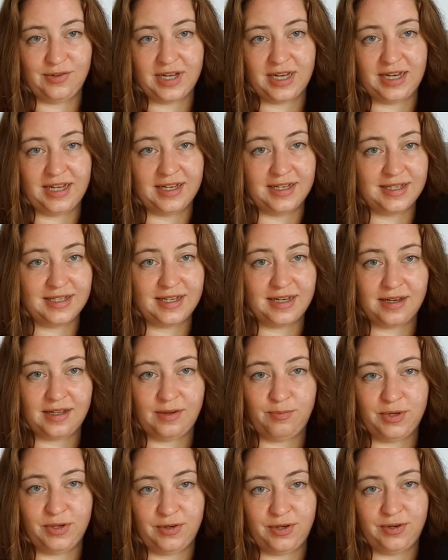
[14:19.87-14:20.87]
can instantly
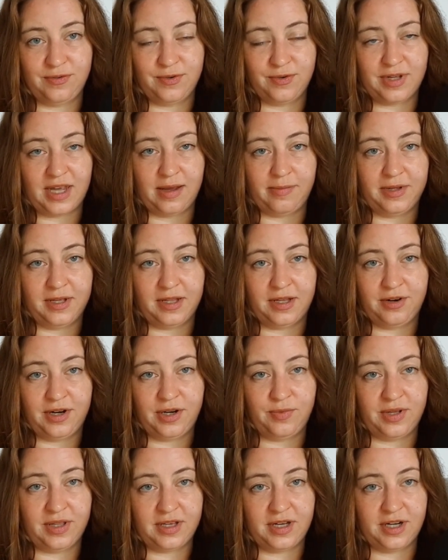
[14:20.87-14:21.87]
build your vocabulary with